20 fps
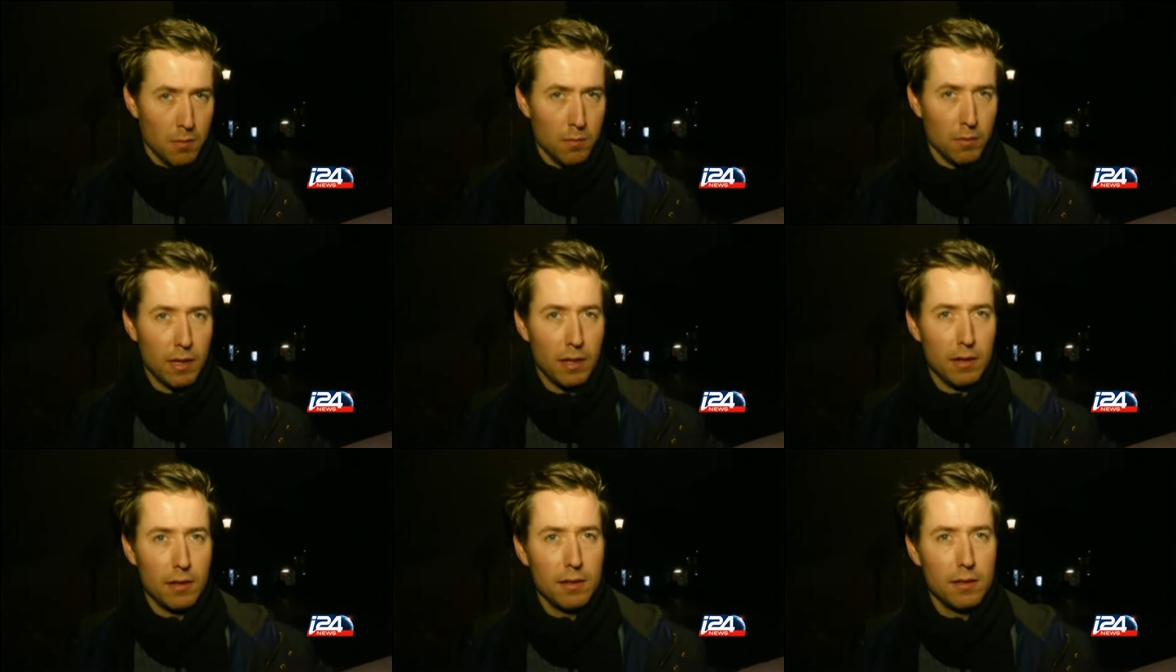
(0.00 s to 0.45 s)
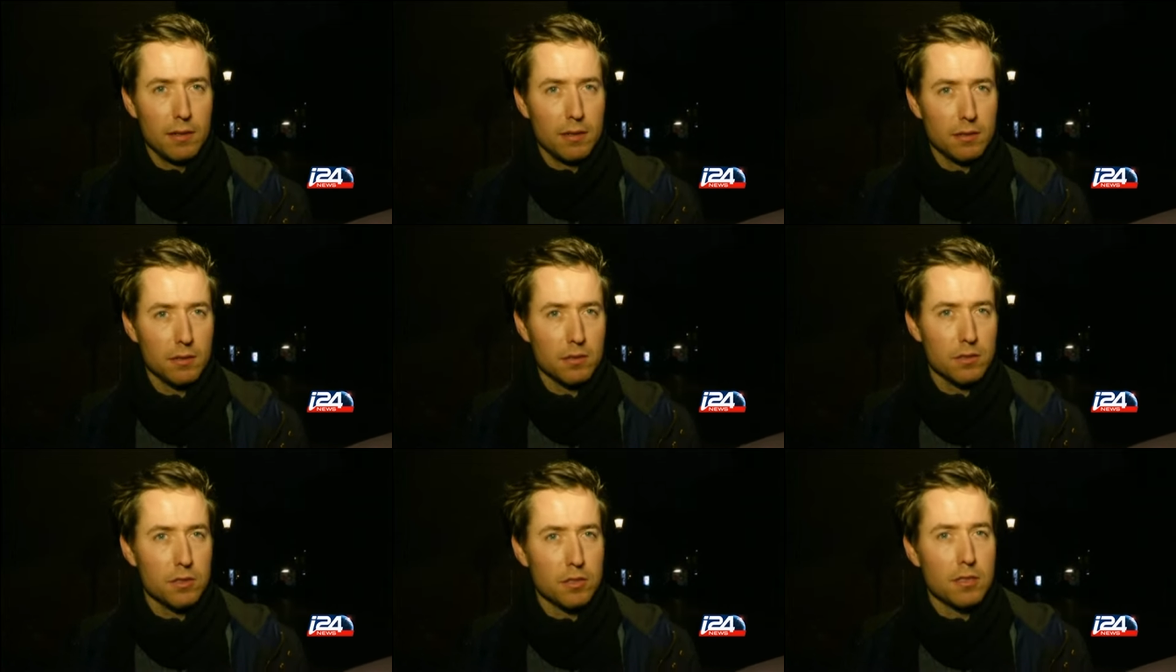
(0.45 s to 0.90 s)
But then
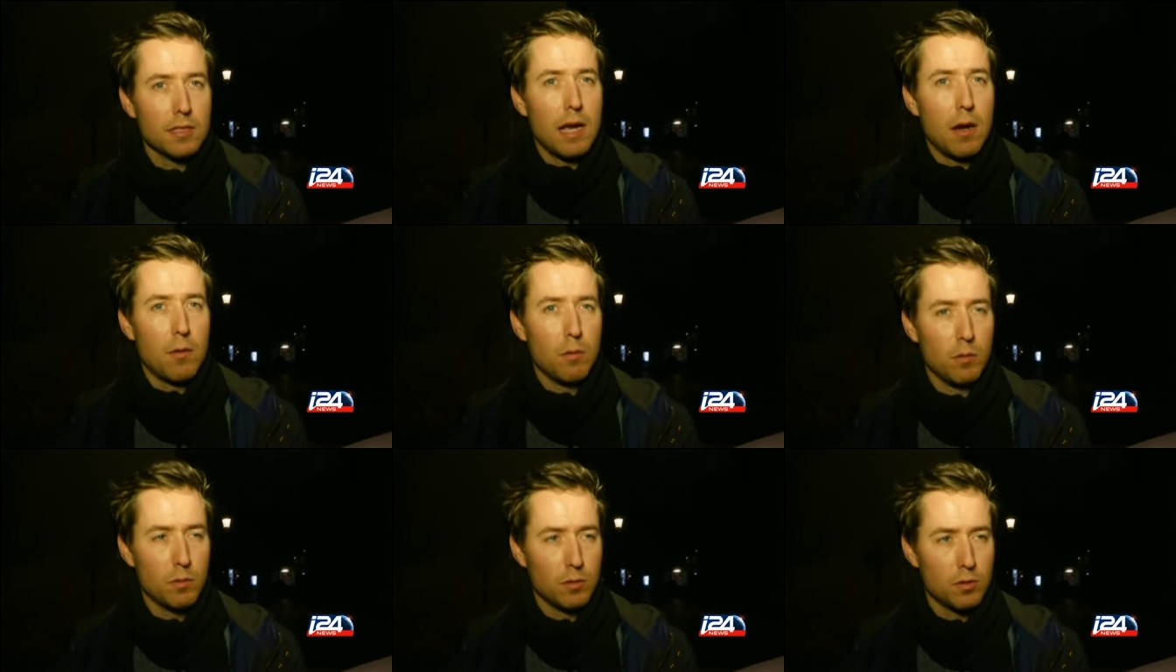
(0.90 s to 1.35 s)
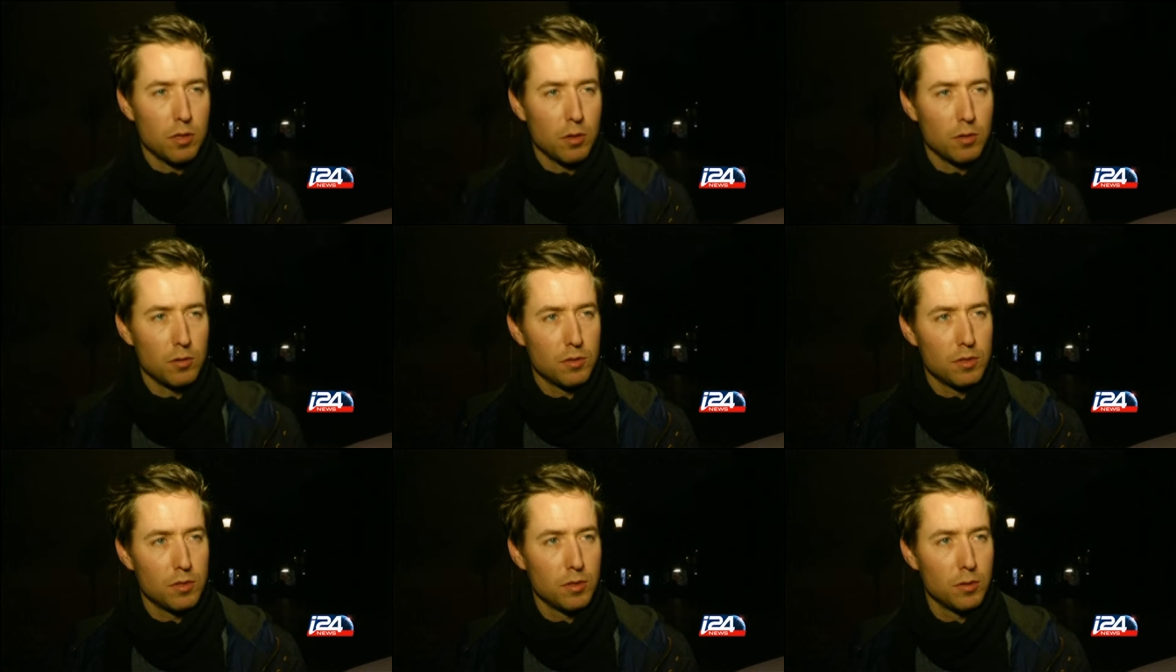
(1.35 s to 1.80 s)
just now we were
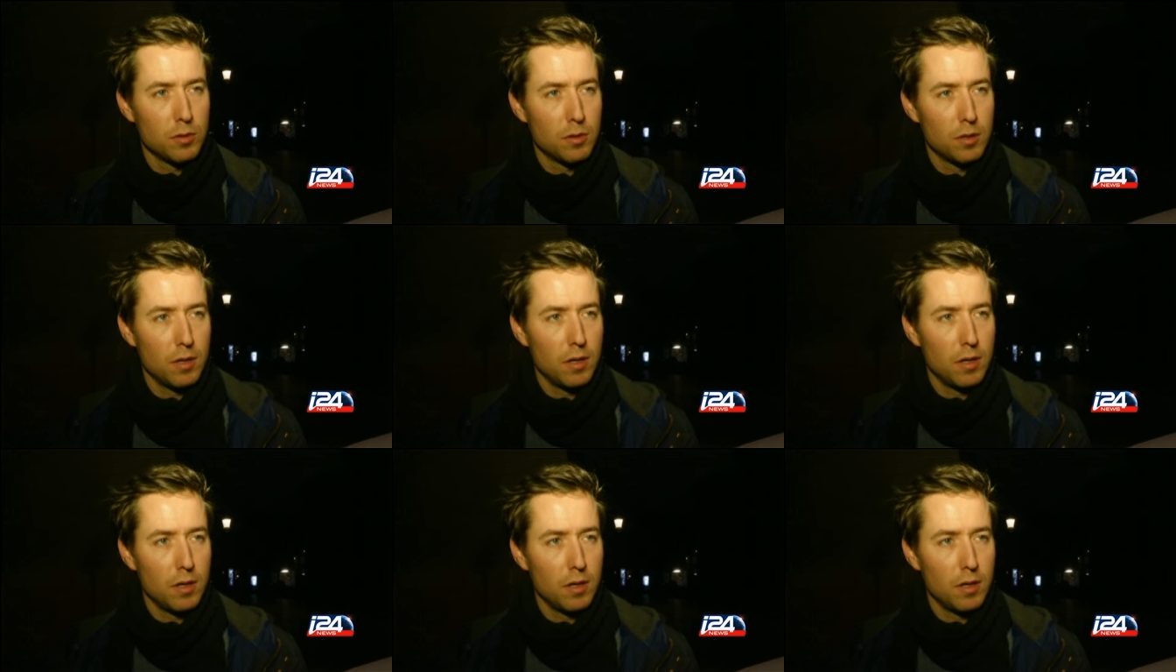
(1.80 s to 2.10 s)
told to